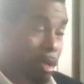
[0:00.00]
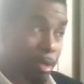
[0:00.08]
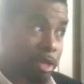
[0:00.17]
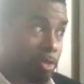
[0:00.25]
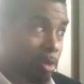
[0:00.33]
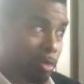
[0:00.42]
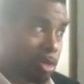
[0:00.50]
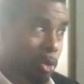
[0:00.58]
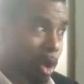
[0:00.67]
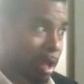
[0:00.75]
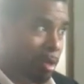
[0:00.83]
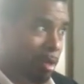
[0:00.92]
This one was
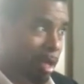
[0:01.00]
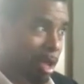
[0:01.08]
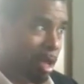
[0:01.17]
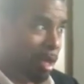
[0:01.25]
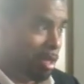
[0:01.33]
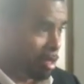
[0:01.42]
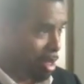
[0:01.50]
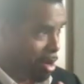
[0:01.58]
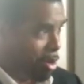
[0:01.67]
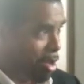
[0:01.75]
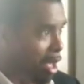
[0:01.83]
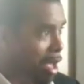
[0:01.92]
quite unique, and I said,
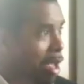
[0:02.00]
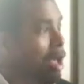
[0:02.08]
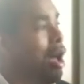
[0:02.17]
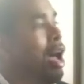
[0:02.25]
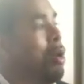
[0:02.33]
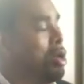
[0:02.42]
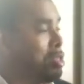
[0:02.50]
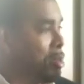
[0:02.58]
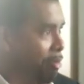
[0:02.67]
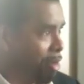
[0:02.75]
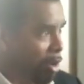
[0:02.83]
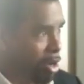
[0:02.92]
okay, I want
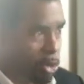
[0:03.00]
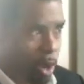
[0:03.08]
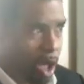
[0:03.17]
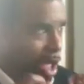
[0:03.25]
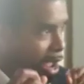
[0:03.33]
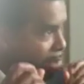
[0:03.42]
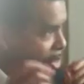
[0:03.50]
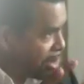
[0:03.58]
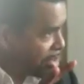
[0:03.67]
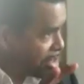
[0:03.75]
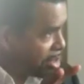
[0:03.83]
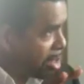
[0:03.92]
something very dry and
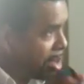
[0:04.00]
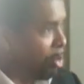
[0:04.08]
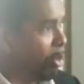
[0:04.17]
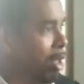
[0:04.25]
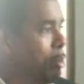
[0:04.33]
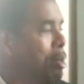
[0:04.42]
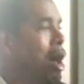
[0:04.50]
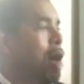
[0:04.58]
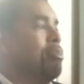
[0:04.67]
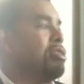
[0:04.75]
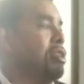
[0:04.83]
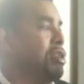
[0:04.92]
that just really
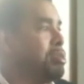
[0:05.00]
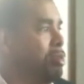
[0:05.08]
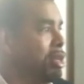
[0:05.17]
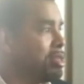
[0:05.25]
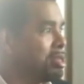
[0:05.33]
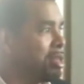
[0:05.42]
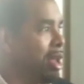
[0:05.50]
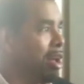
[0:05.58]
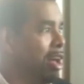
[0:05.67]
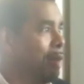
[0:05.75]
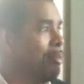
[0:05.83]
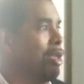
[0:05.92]
pops and expresses that
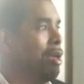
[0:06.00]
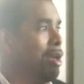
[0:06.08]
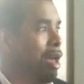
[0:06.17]
hop.